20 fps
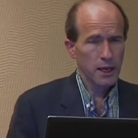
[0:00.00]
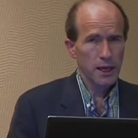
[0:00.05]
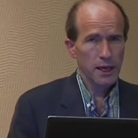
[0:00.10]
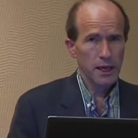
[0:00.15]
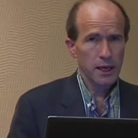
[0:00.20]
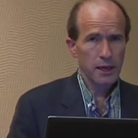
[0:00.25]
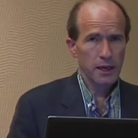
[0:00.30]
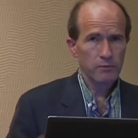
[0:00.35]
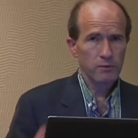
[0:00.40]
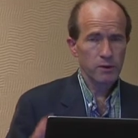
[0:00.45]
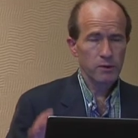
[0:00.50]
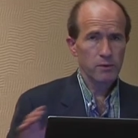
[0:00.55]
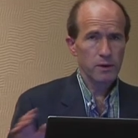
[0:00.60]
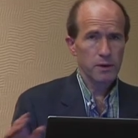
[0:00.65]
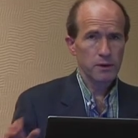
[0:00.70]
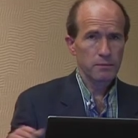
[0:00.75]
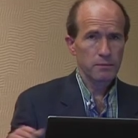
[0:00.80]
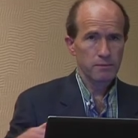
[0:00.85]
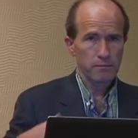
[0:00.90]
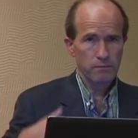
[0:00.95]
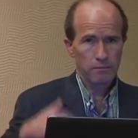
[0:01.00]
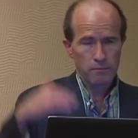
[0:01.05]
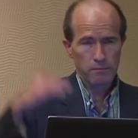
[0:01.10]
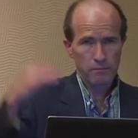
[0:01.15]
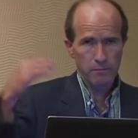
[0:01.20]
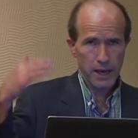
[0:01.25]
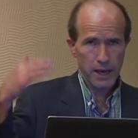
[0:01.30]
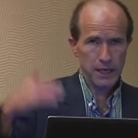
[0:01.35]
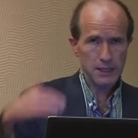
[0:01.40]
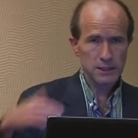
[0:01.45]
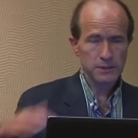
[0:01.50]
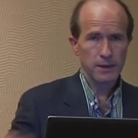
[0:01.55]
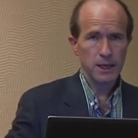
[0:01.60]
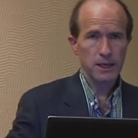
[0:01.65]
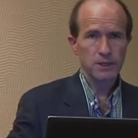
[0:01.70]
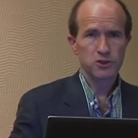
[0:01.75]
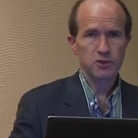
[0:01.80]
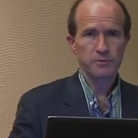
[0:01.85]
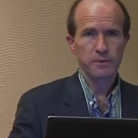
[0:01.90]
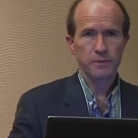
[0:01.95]
and we want to
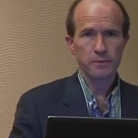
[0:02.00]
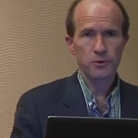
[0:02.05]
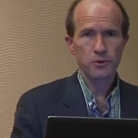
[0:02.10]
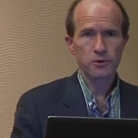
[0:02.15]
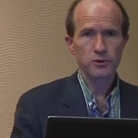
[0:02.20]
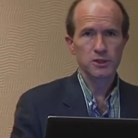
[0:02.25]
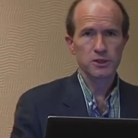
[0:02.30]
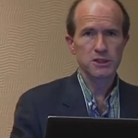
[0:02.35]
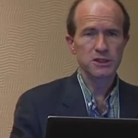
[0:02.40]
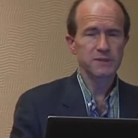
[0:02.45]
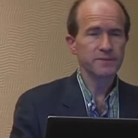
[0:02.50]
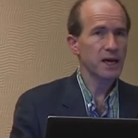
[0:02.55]
maximize your proportions,